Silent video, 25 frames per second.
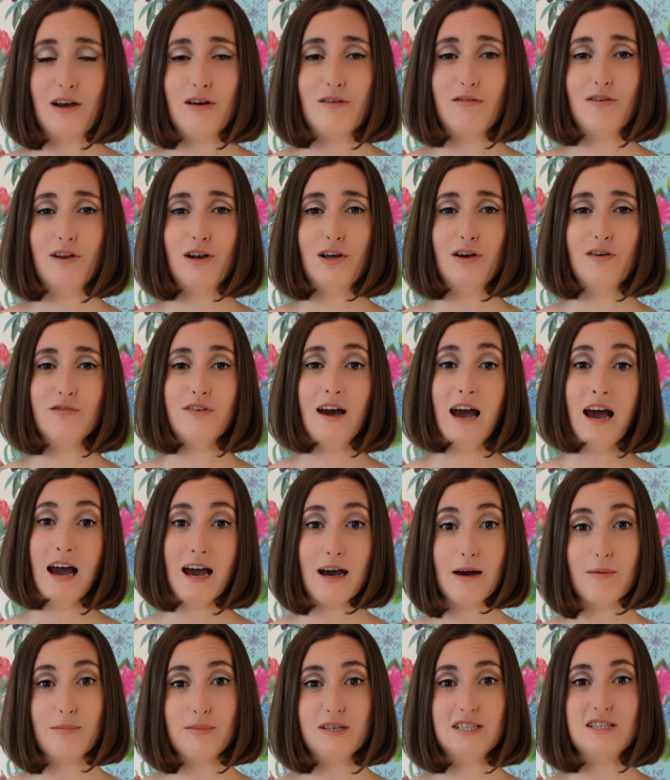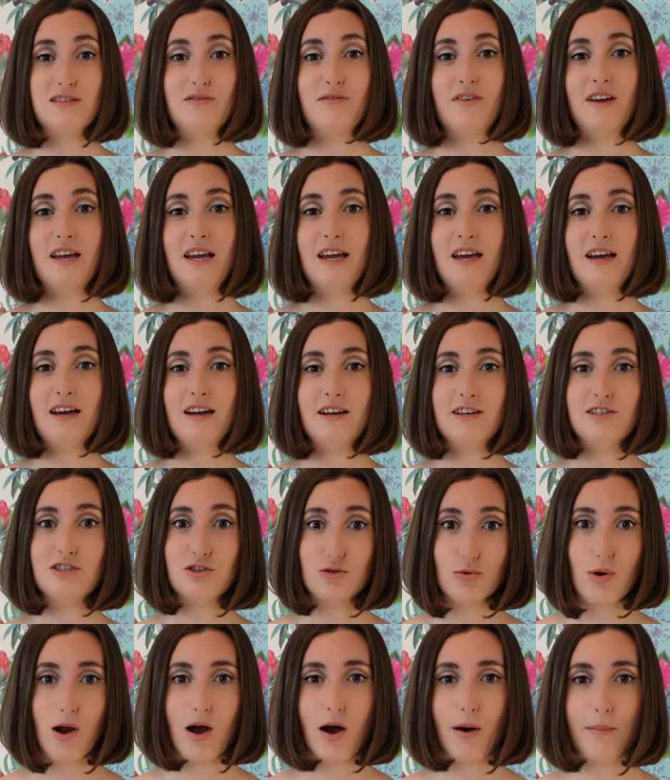full of atmosphere,
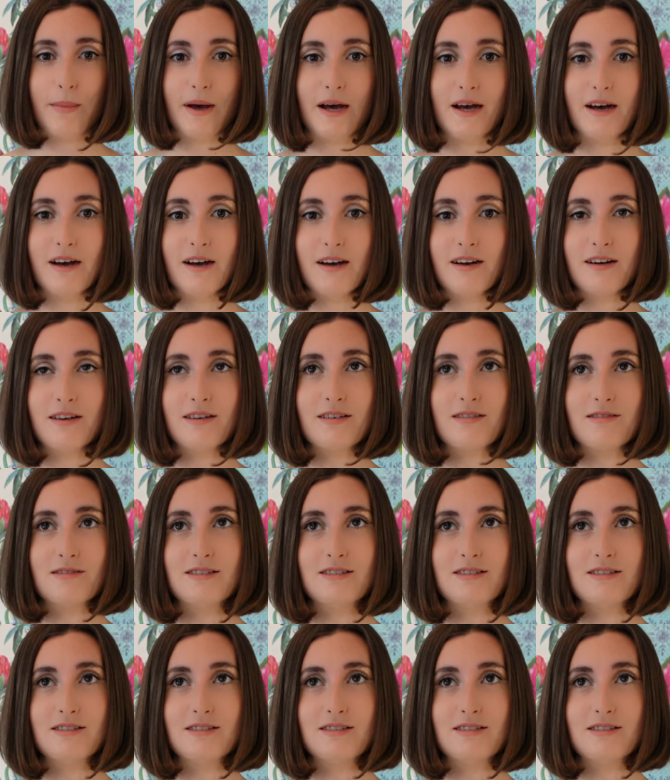drama,